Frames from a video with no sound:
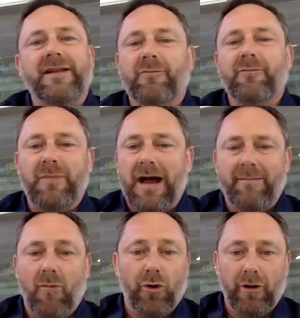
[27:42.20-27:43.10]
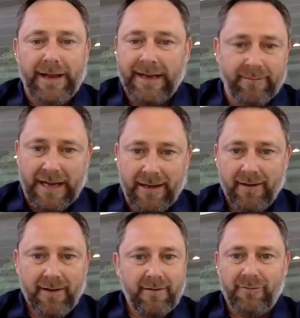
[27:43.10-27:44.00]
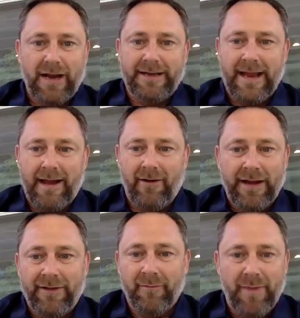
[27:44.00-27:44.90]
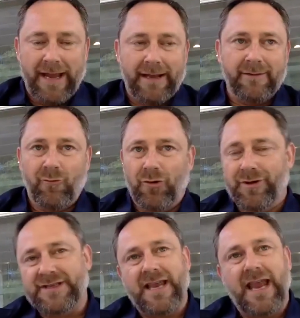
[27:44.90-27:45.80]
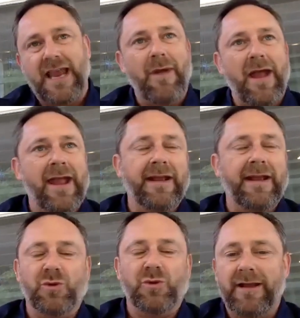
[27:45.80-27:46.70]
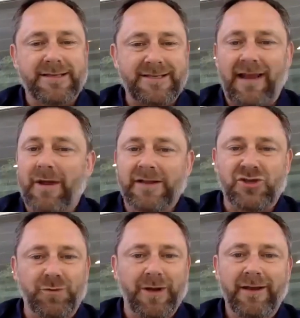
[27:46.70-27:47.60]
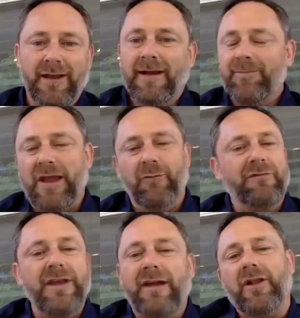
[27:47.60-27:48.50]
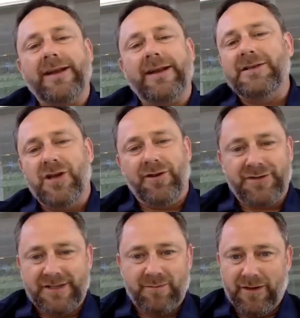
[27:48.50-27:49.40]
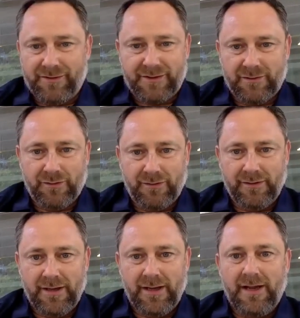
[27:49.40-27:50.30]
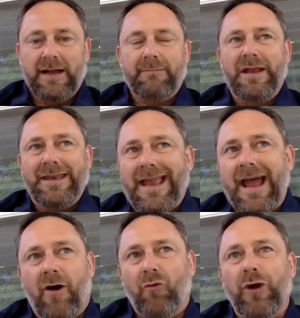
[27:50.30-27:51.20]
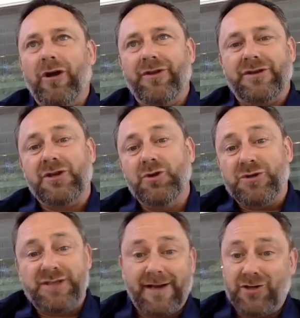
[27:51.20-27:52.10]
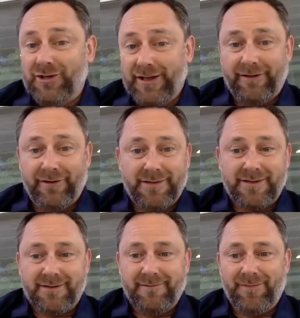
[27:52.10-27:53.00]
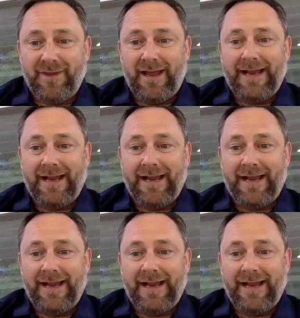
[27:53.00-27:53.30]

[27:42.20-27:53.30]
dealing with my mortal enemy, right now in the band. We're the same age, we played the same instrument, and we've never liked each other since middle school. But now we're the two section leaders. Mm-hmm.